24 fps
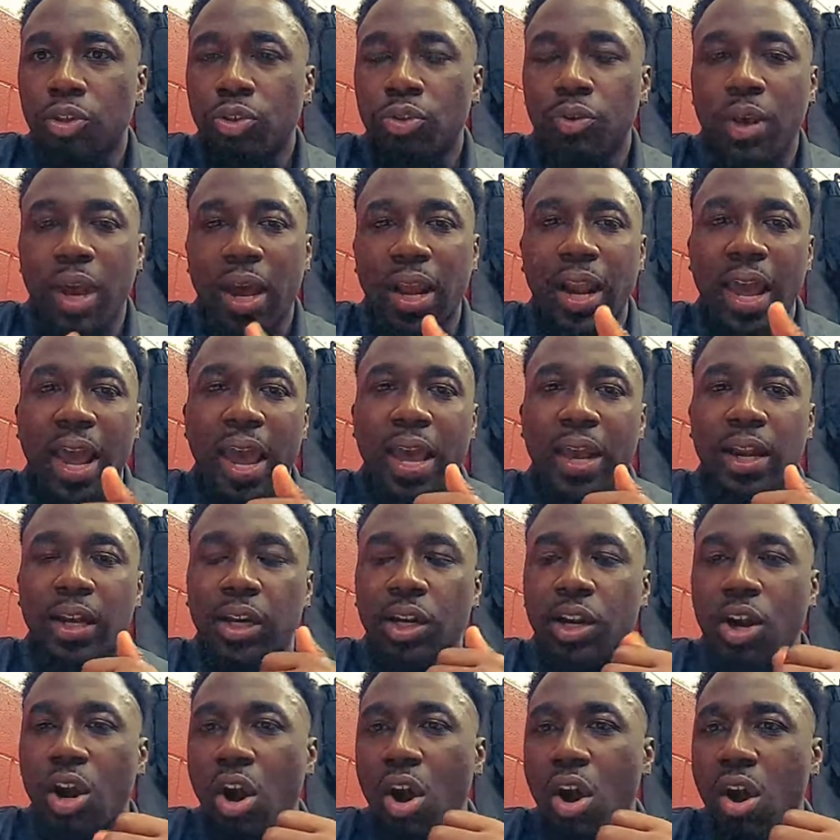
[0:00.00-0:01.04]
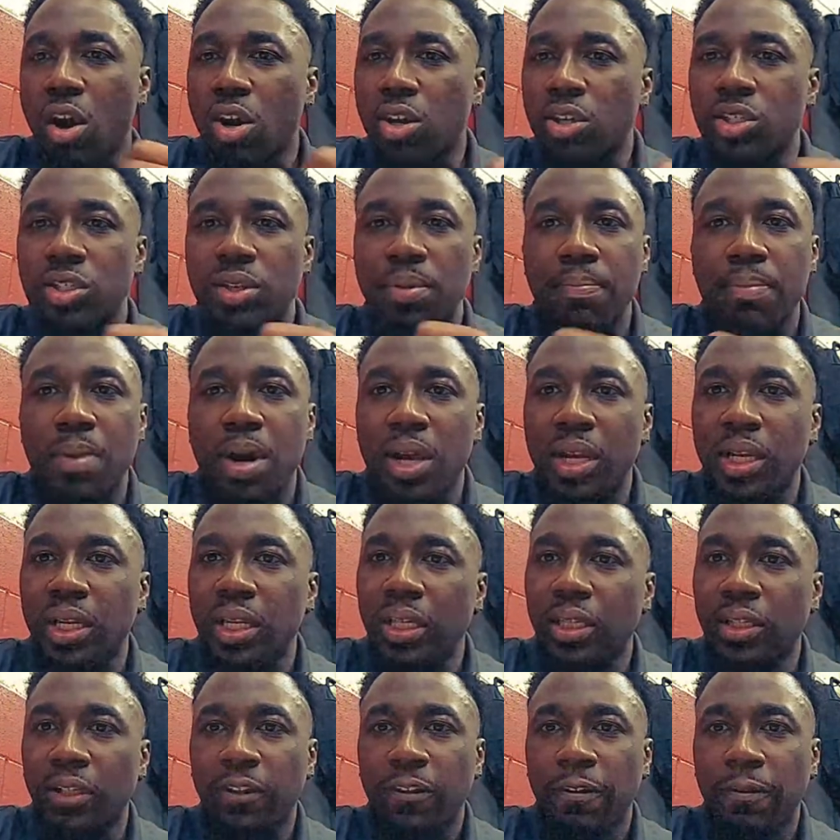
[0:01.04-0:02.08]
You got to have the cars, the
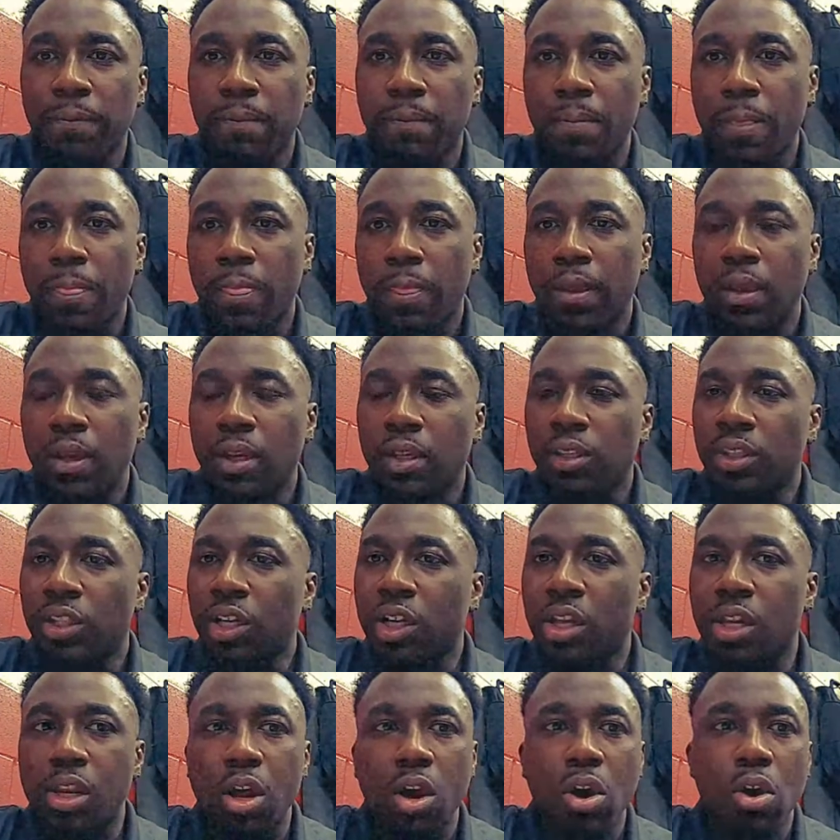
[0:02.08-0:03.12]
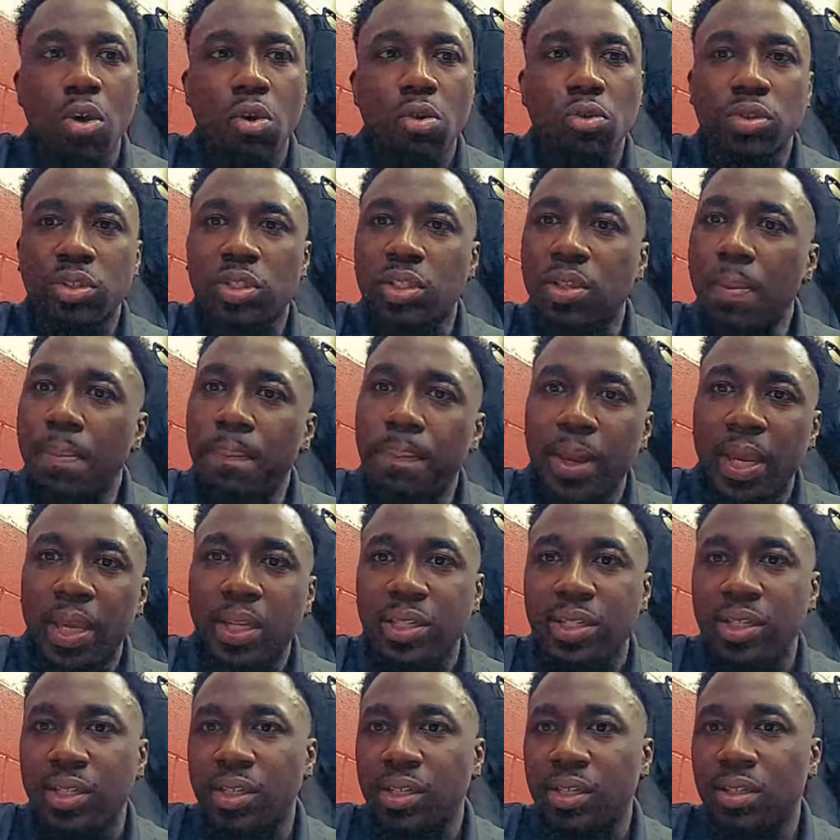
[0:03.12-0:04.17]
money, the clothes, the
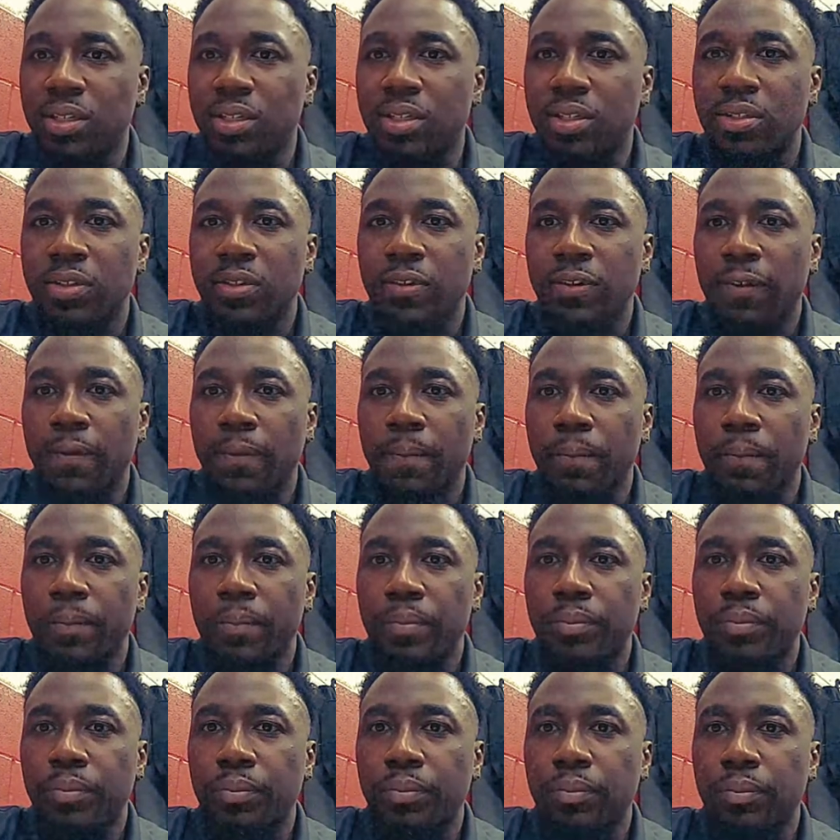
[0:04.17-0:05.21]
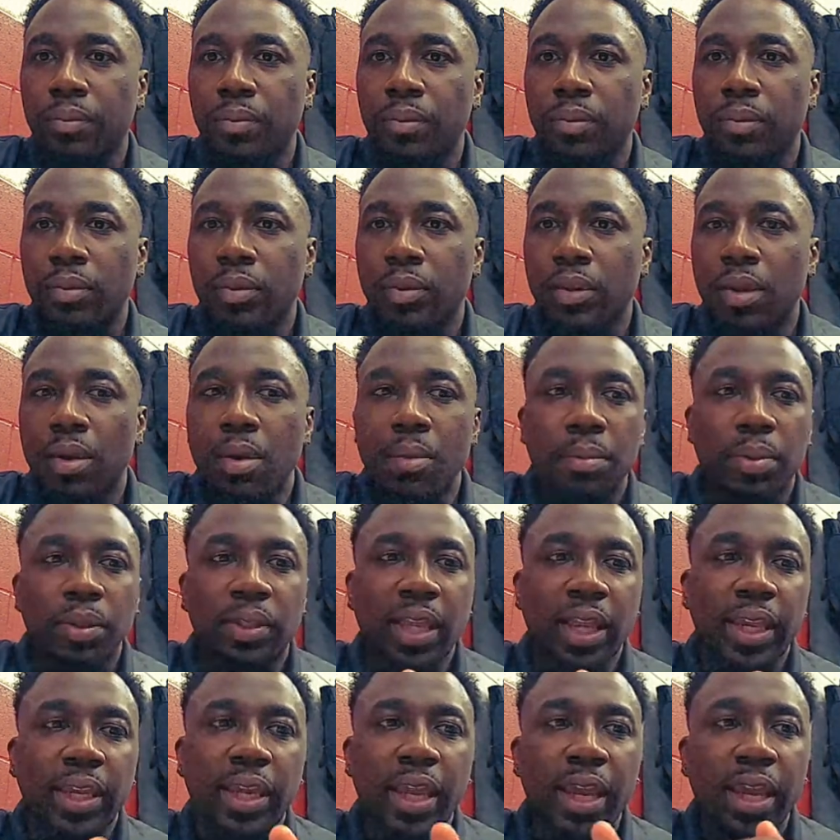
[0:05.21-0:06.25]
bitches.
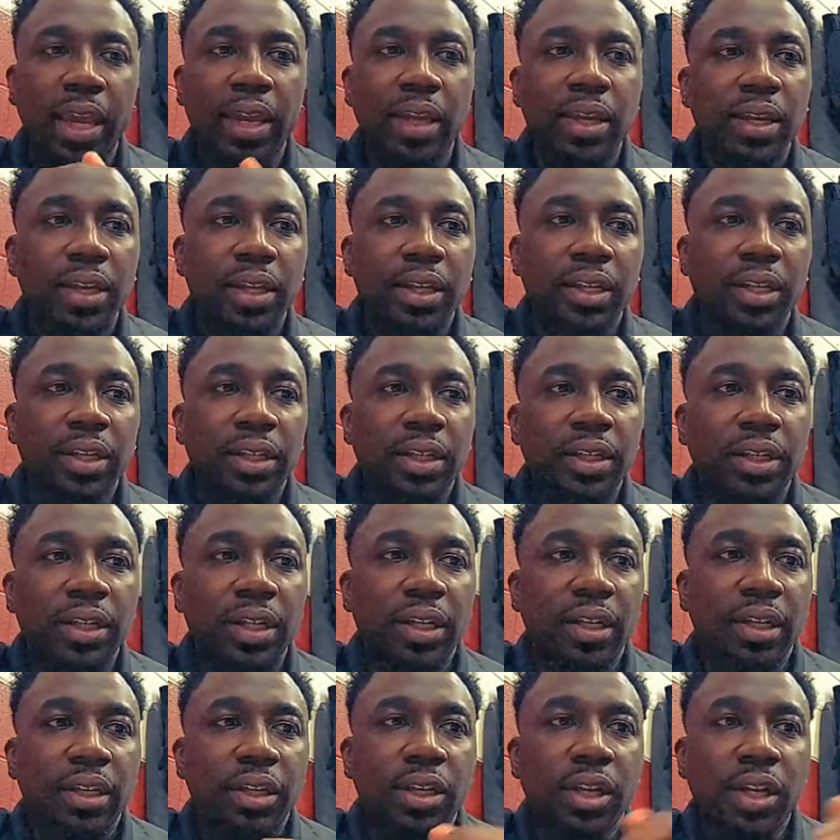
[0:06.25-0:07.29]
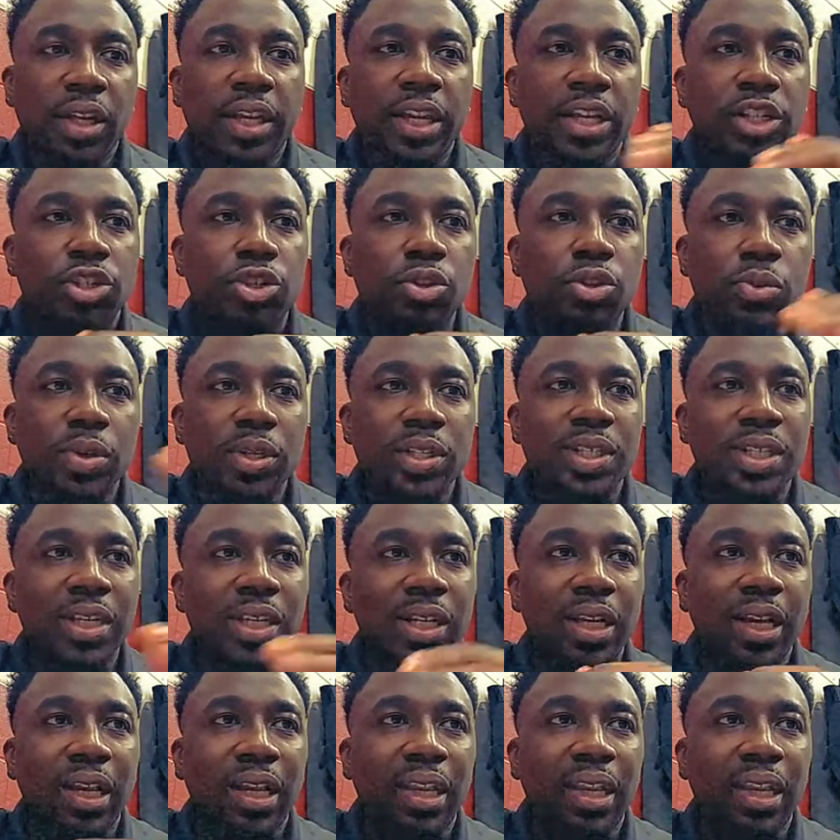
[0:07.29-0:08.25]
But they can't look at you and see